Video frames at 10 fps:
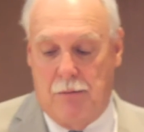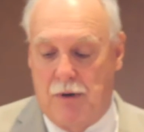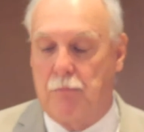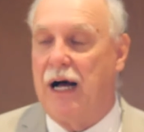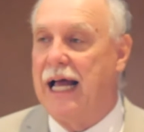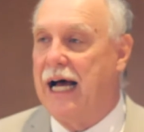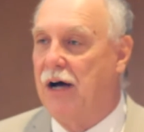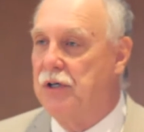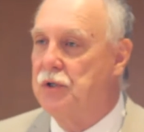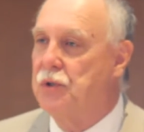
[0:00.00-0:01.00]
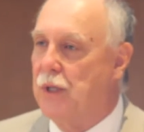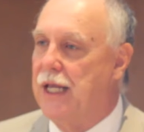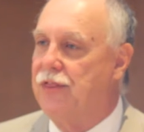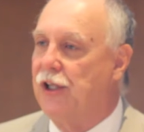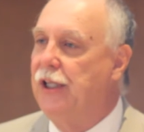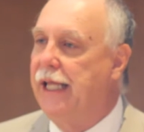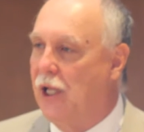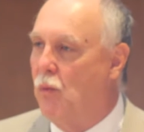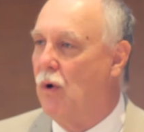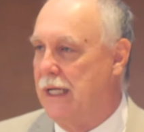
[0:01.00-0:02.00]
but by how you treat the
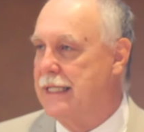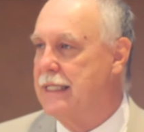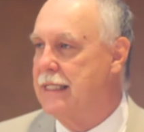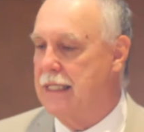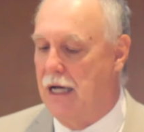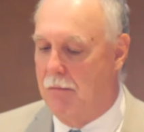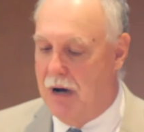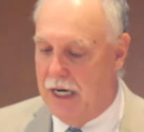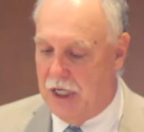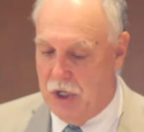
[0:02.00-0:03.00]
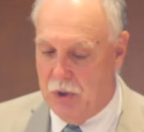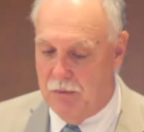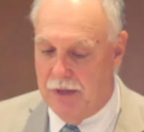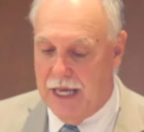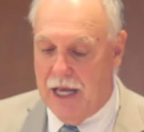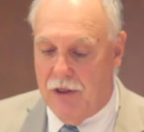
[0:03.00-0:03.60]
little ones among you.